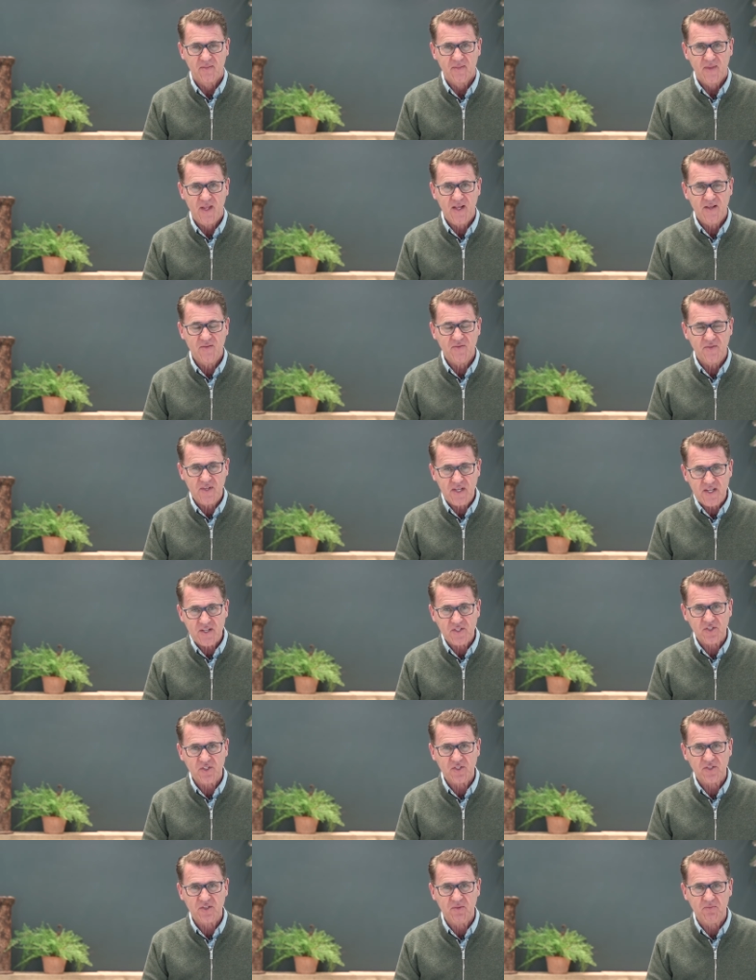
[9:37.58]
In
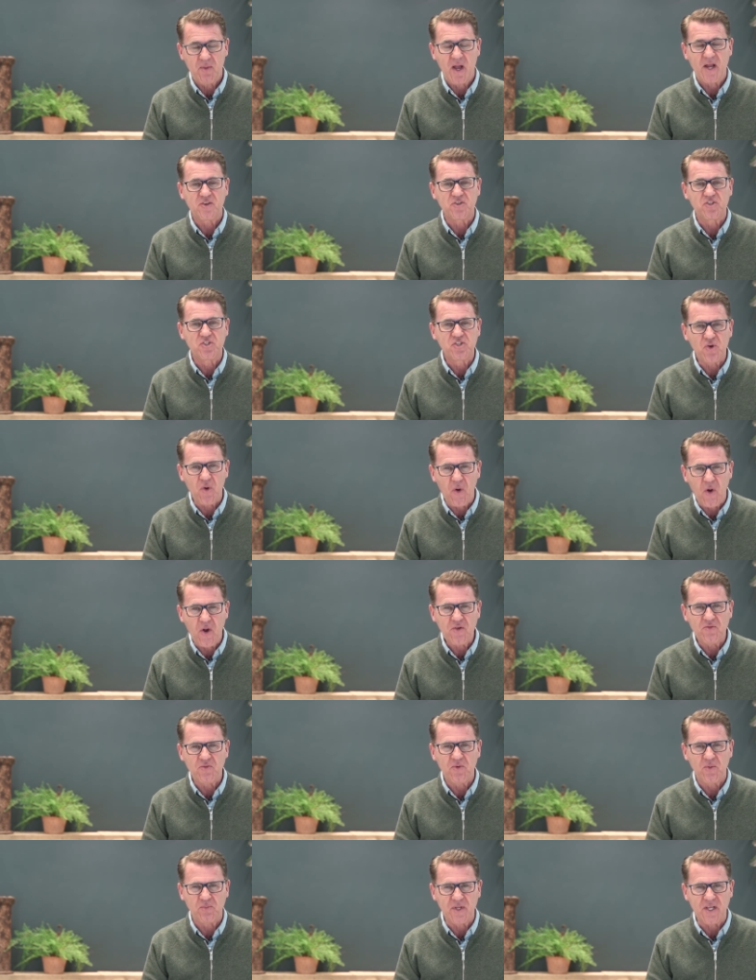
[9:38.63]
this, my joy
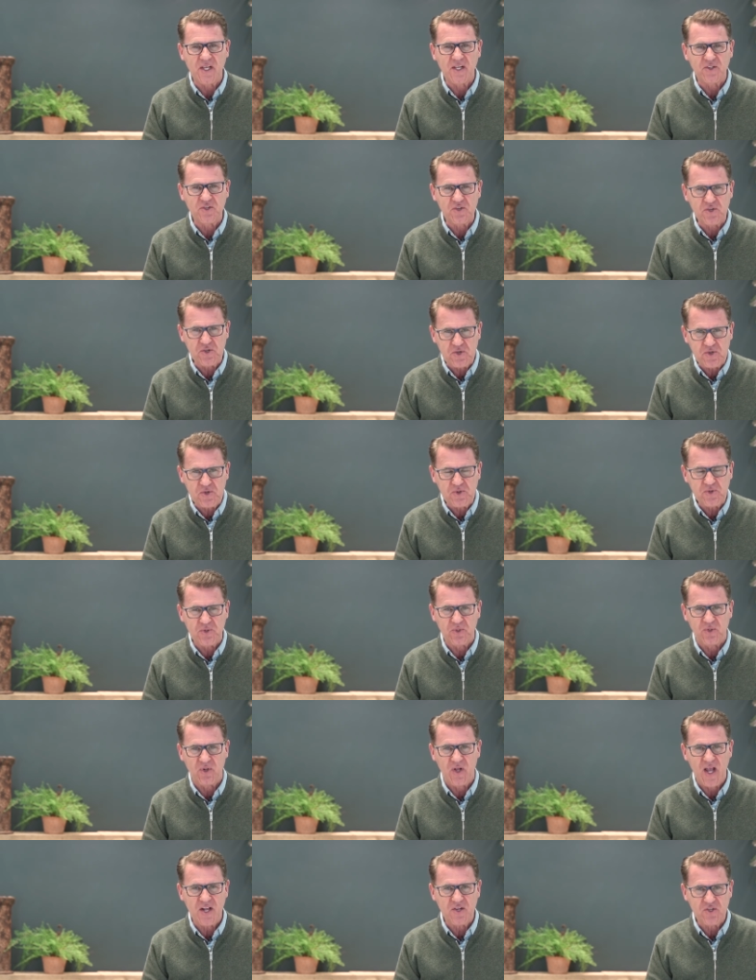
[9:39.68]
will be in you,
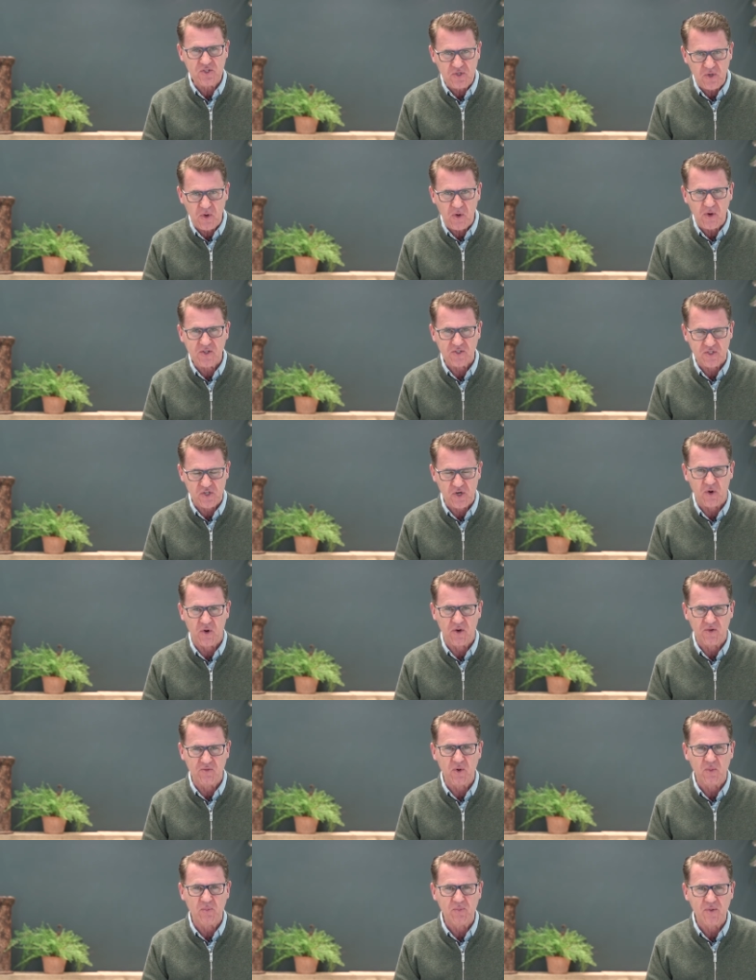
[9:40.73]
and your
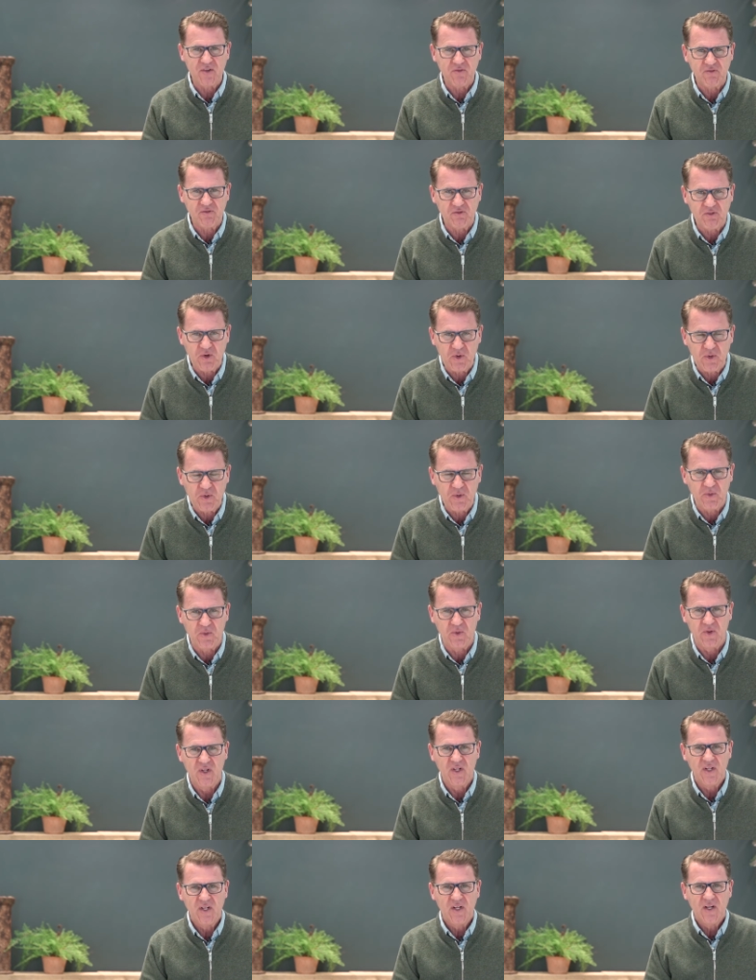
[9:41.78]
joy will be full.
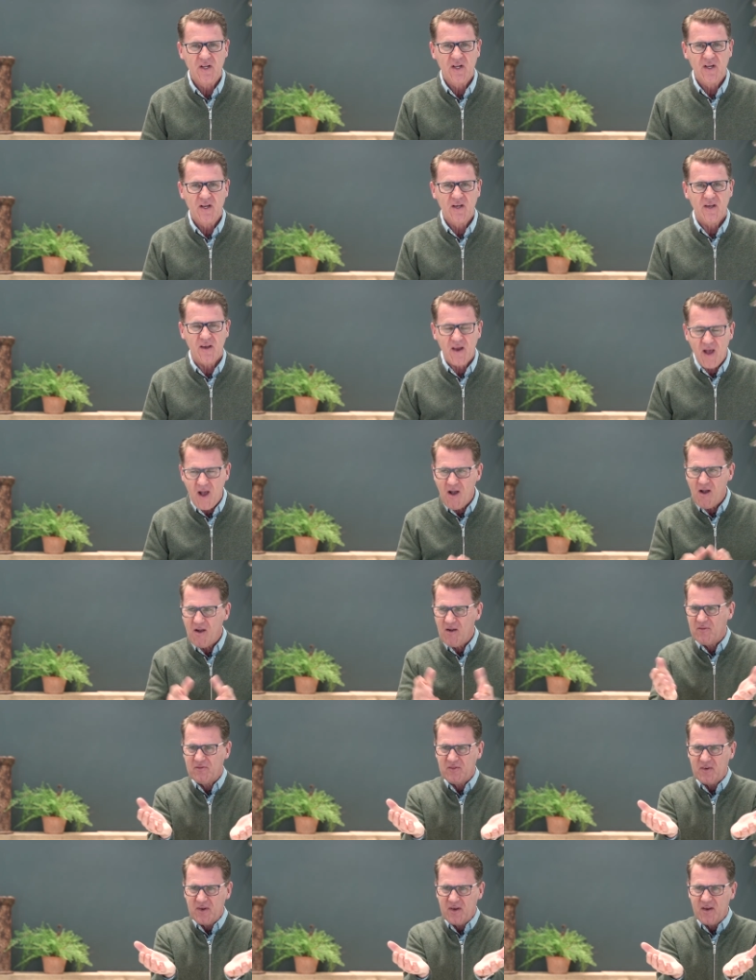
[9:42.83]

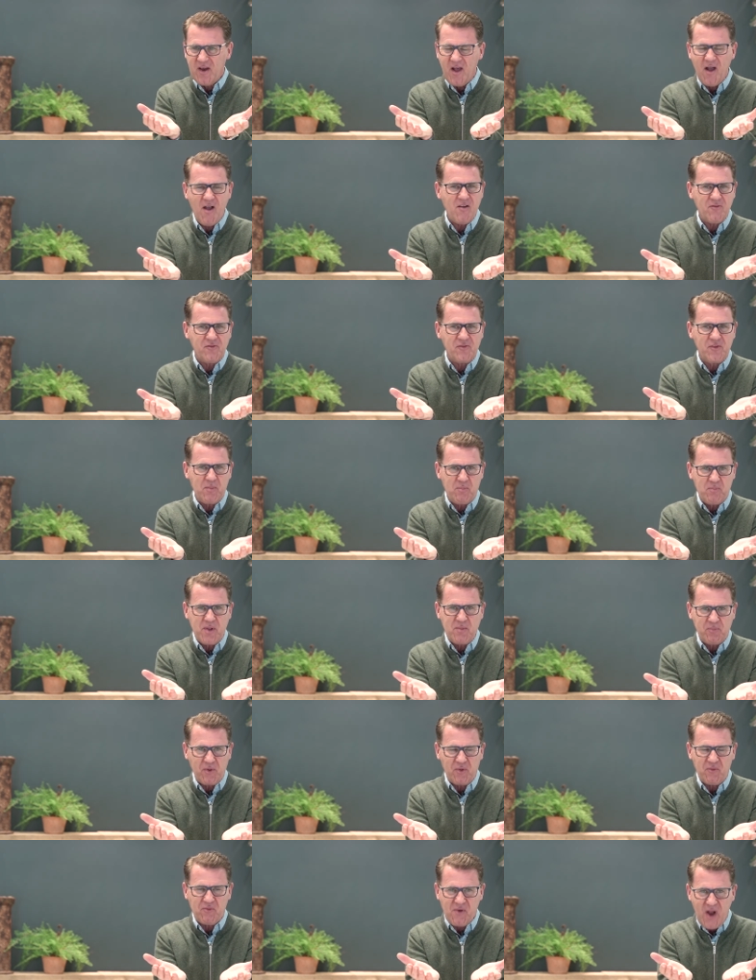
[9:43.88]
Love, love the
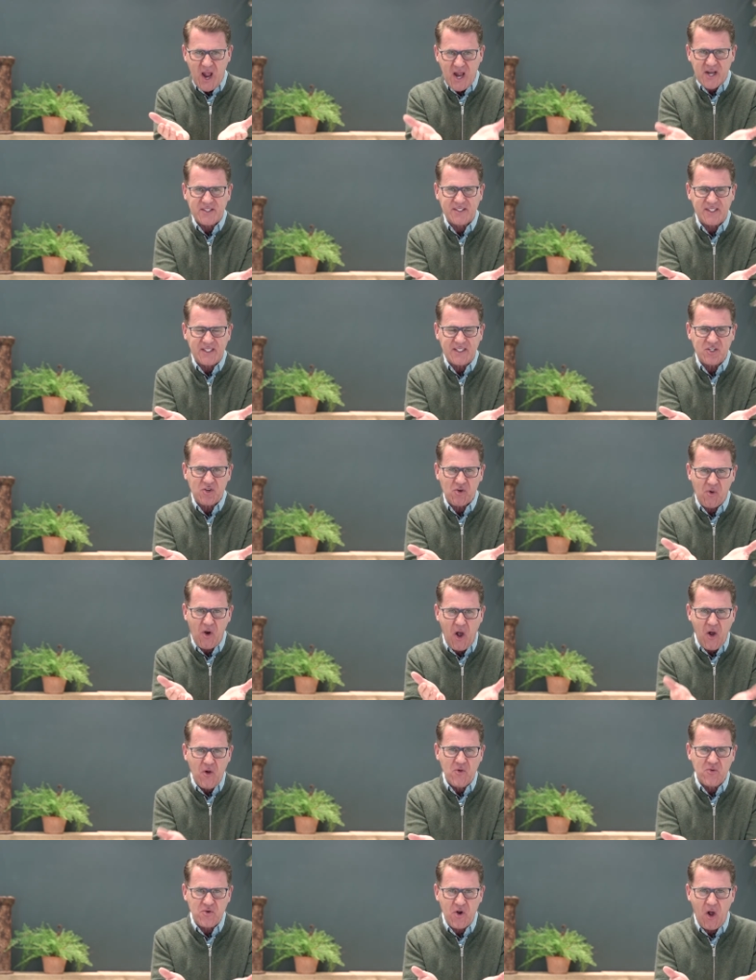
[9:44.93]
people right in your
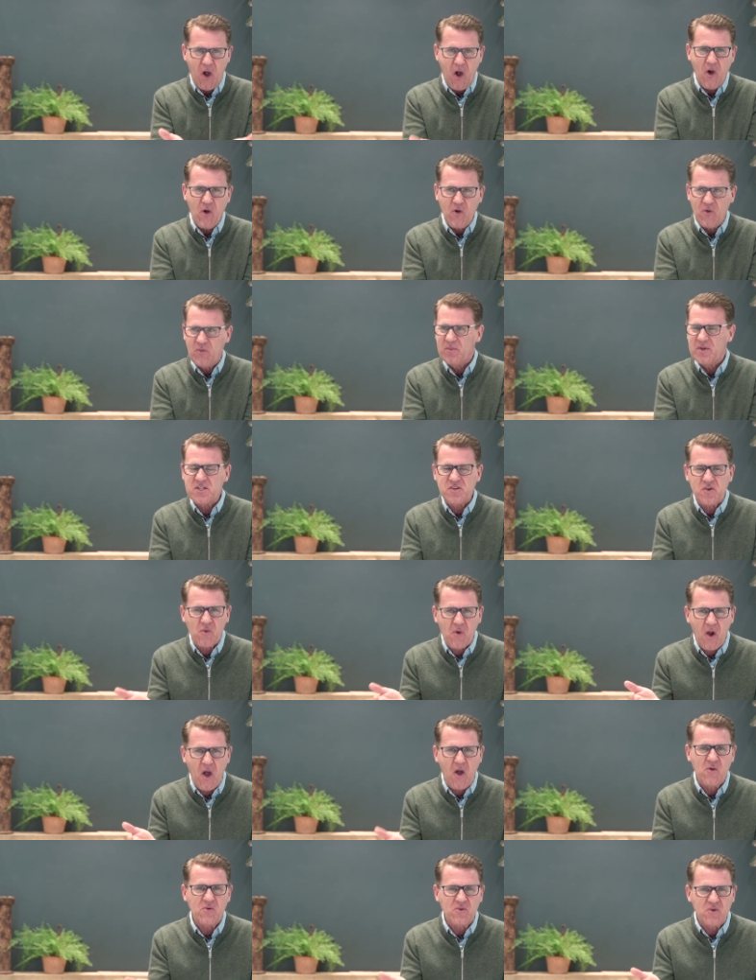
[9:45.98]
own home, in
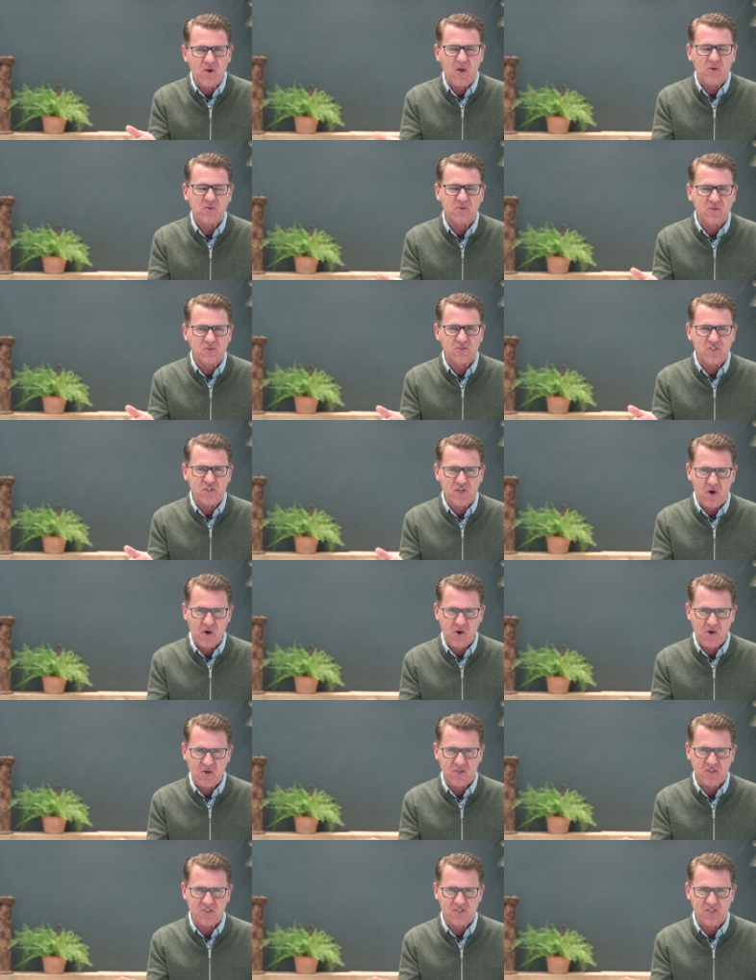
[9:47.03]
your own local
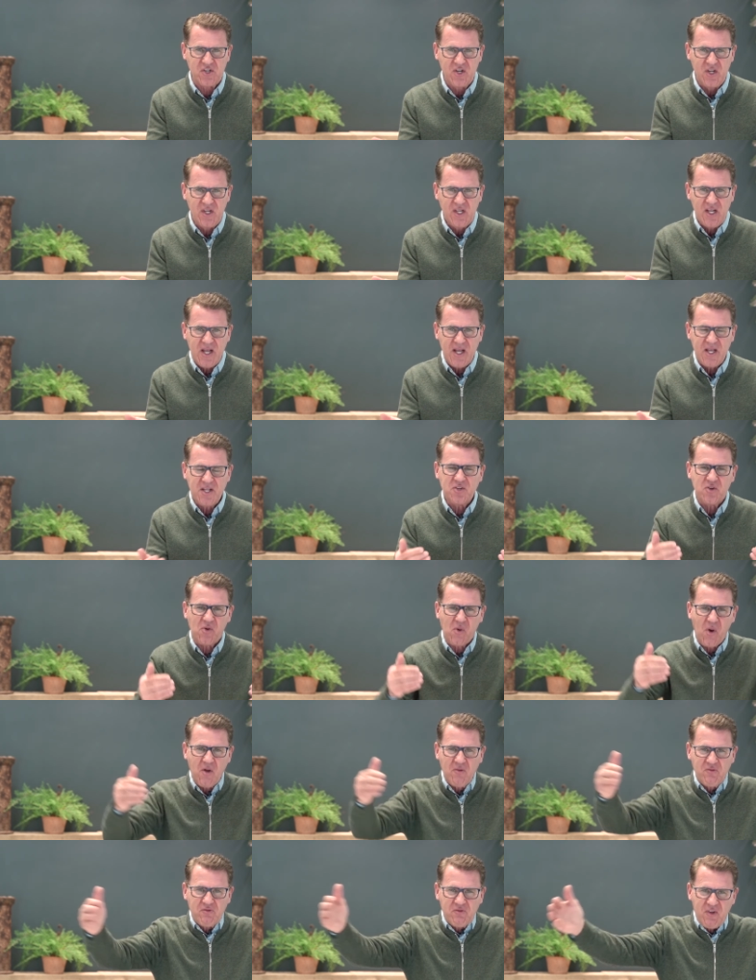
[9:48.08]
church, in your
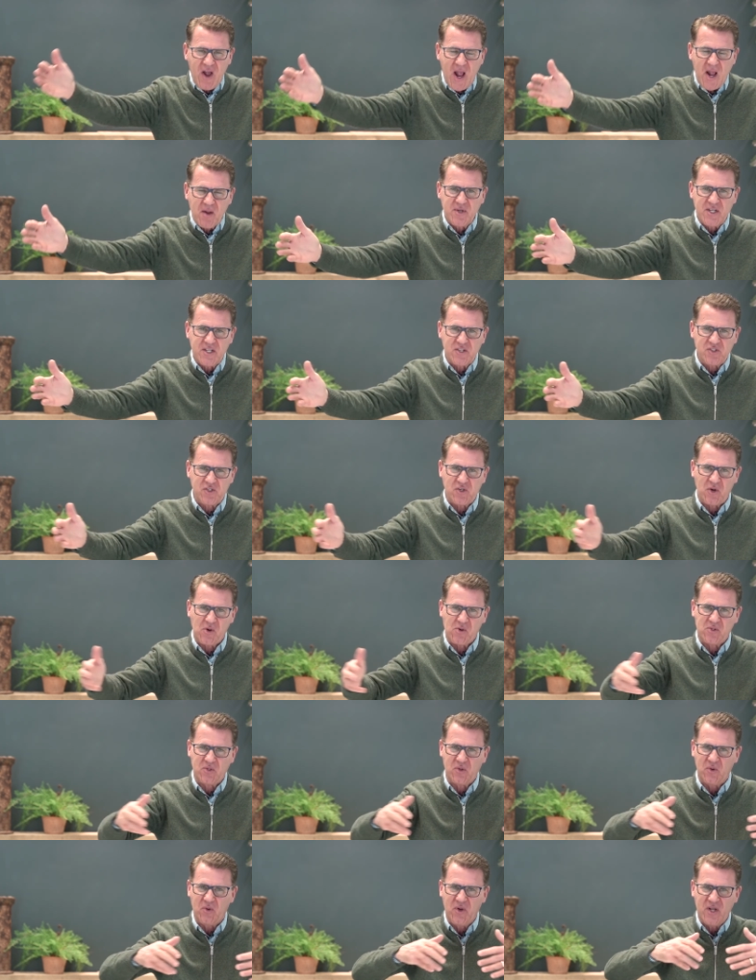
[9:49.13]
own family
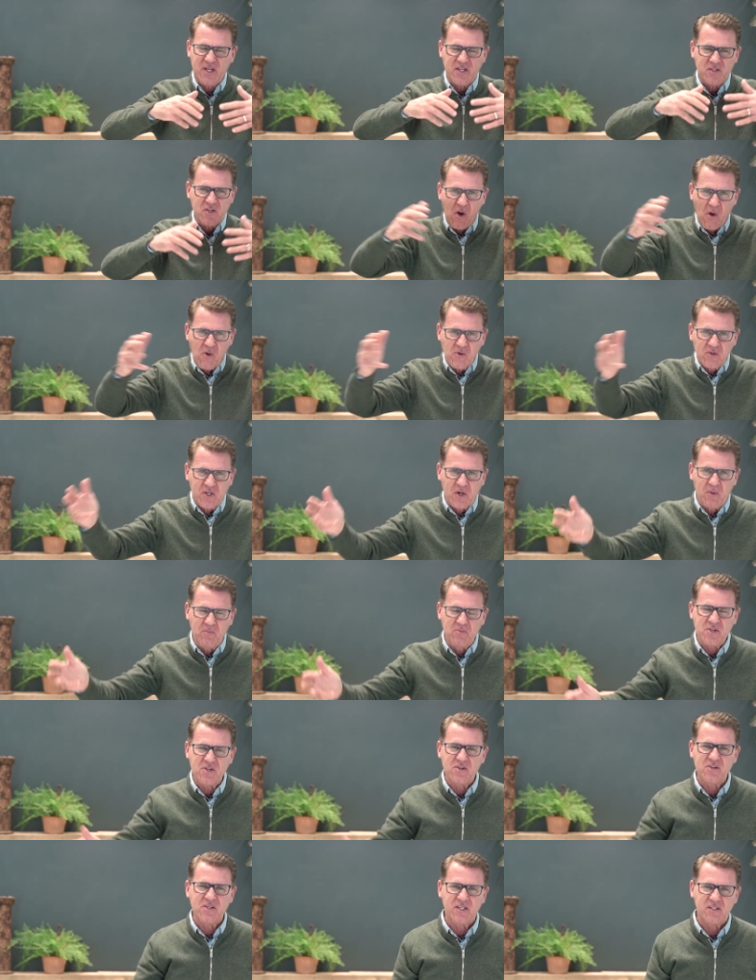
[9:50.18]
circle, in your own
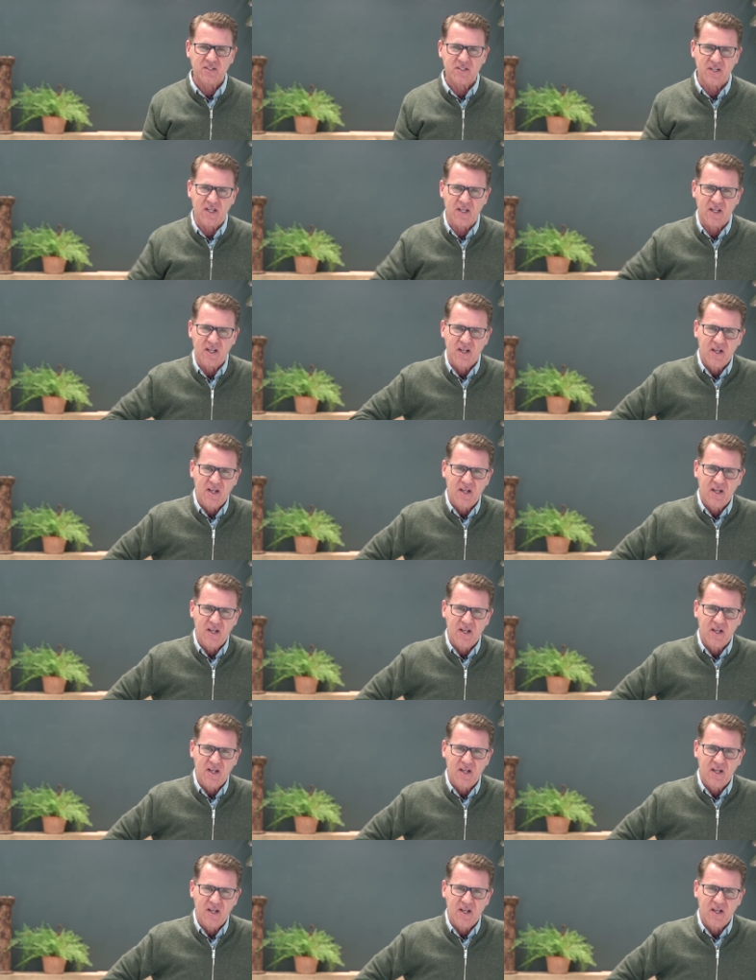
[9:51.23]
community.